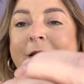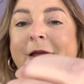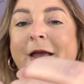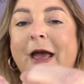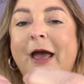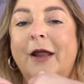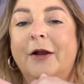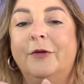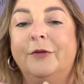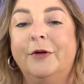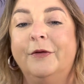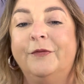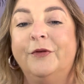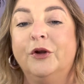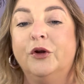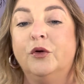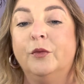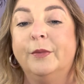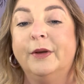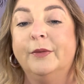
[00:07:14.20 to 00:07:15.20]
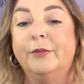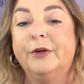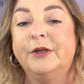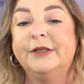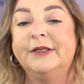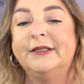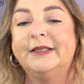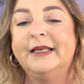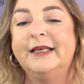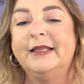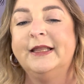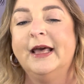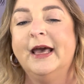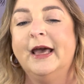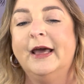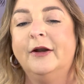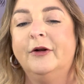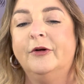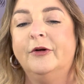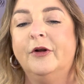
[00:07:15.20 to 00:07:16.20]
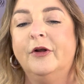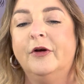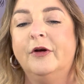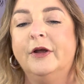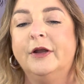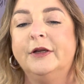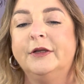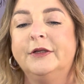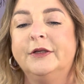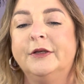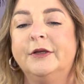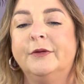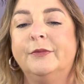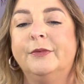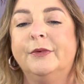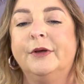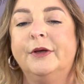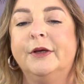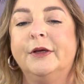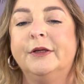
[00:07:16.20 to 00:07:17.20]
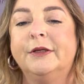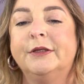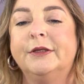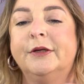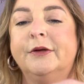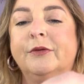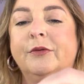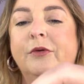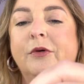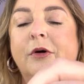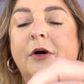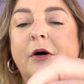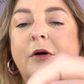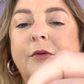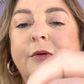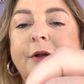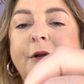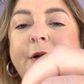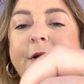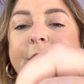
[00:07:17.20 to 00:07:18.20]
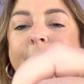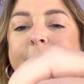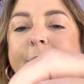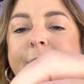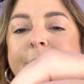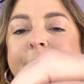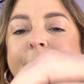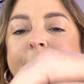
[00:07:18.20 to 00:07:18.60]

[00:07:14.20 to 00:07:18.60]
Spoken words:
I don't know if you're going to be able to see that or not, but we'll hold it up.